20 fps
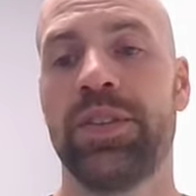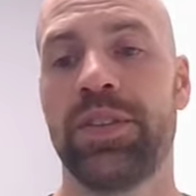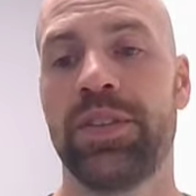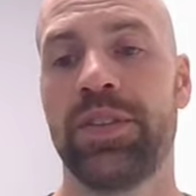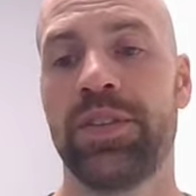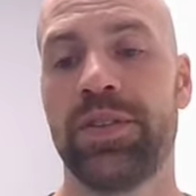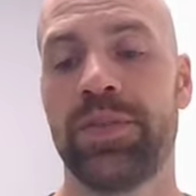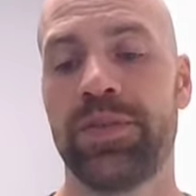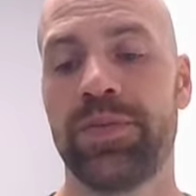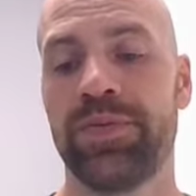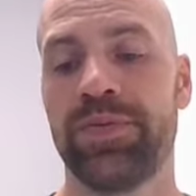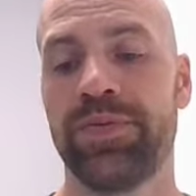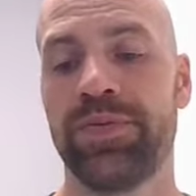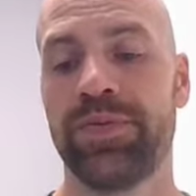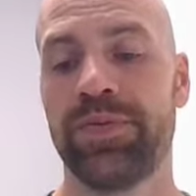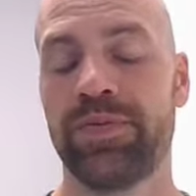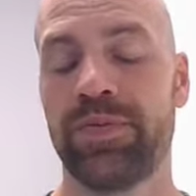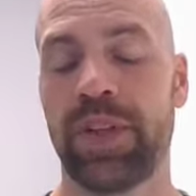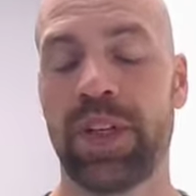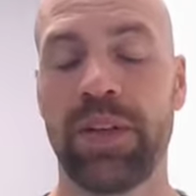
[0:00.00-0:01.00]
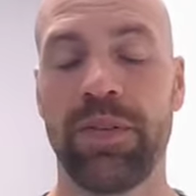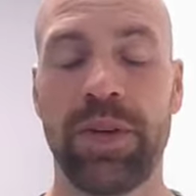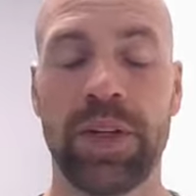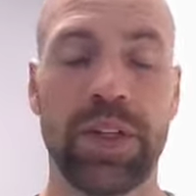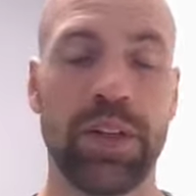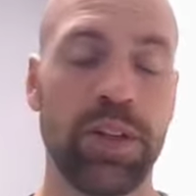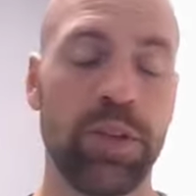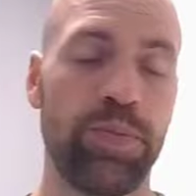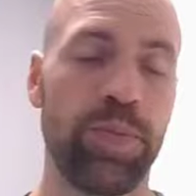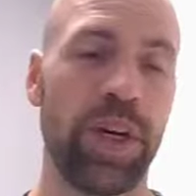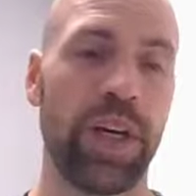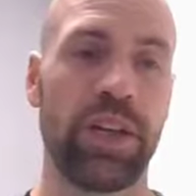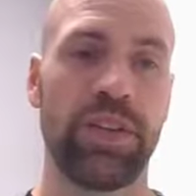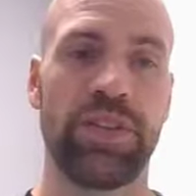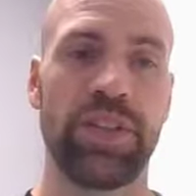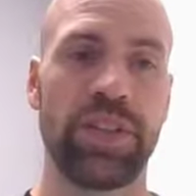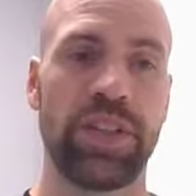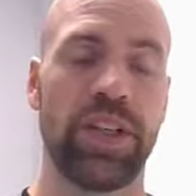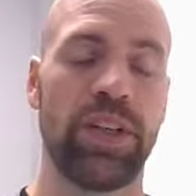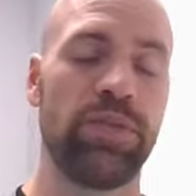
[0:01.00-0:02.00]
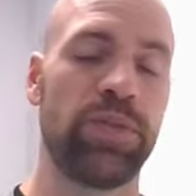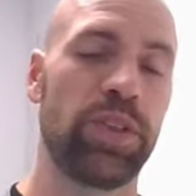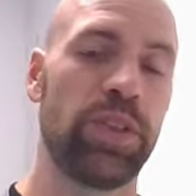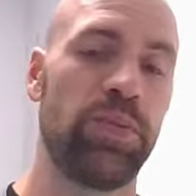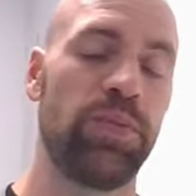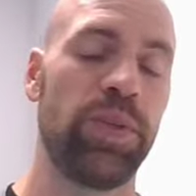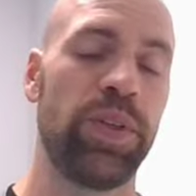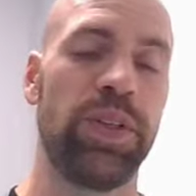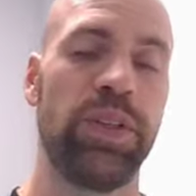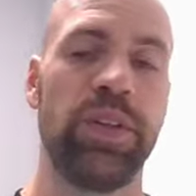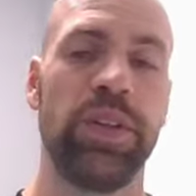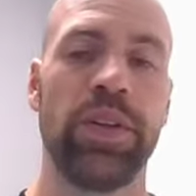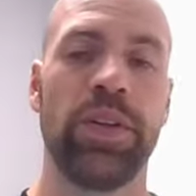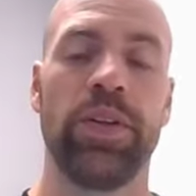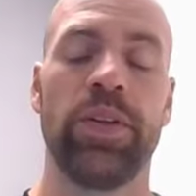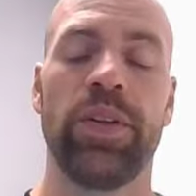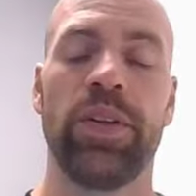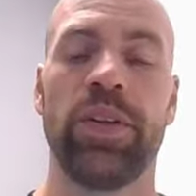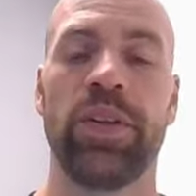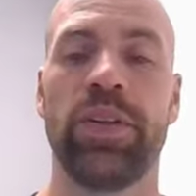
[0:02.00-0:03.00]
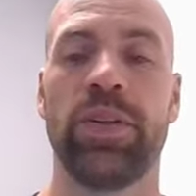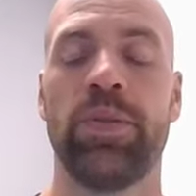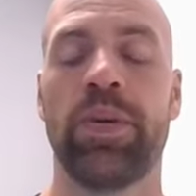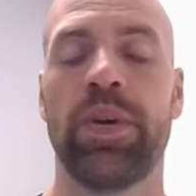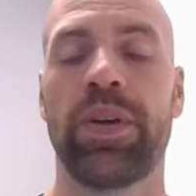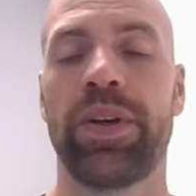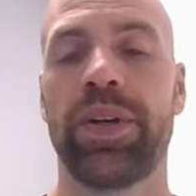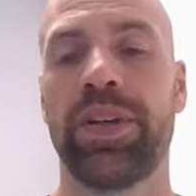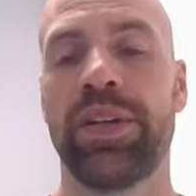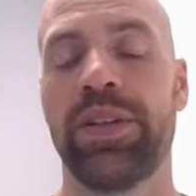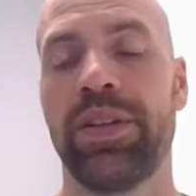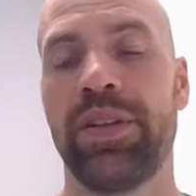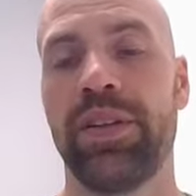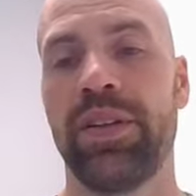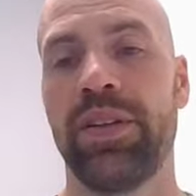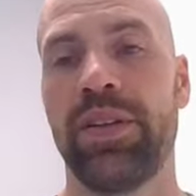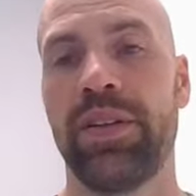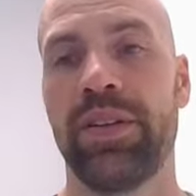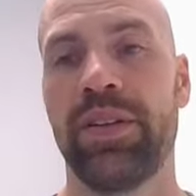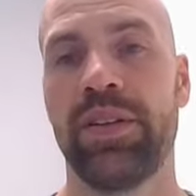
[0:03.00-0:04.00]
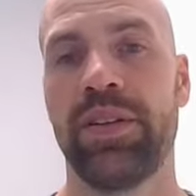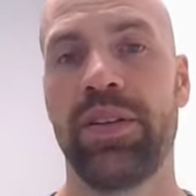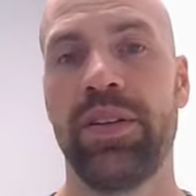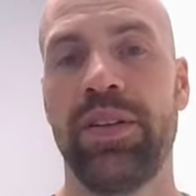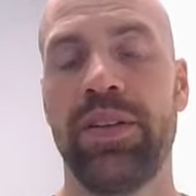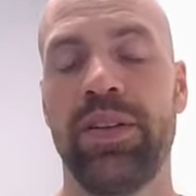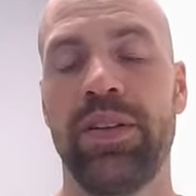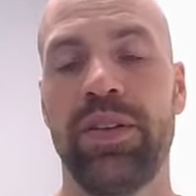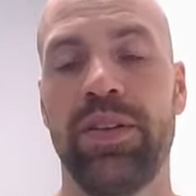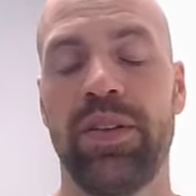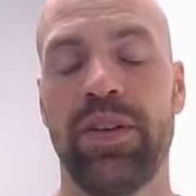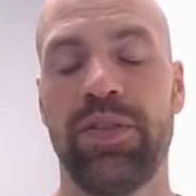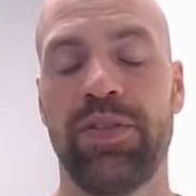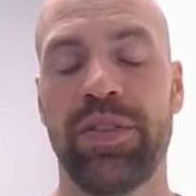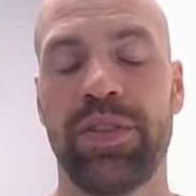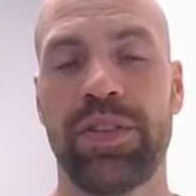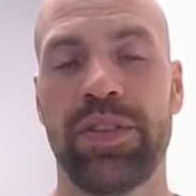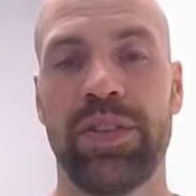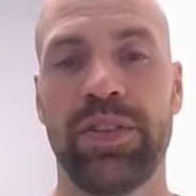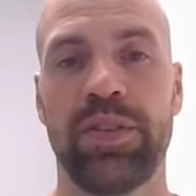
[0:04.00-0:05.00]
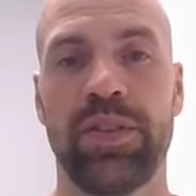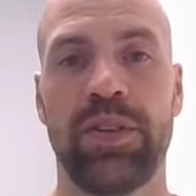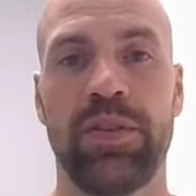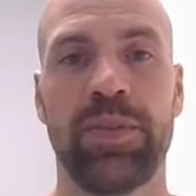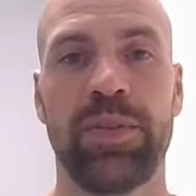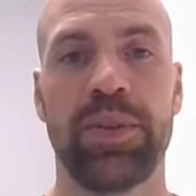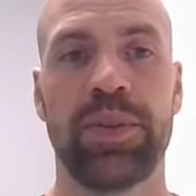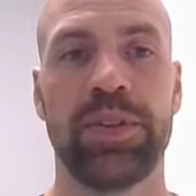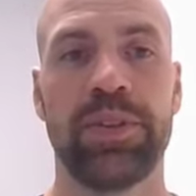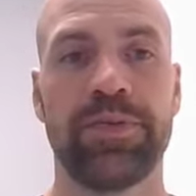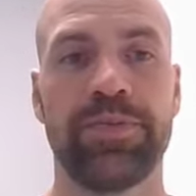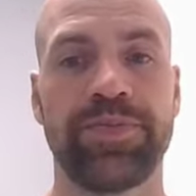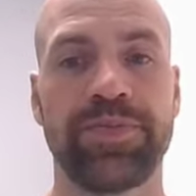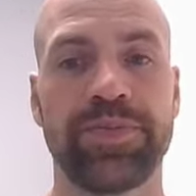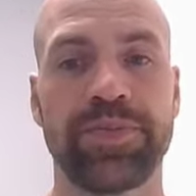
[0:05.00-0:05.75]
uh, but, but a good part of your time should be uh, working in the office in Dortmund.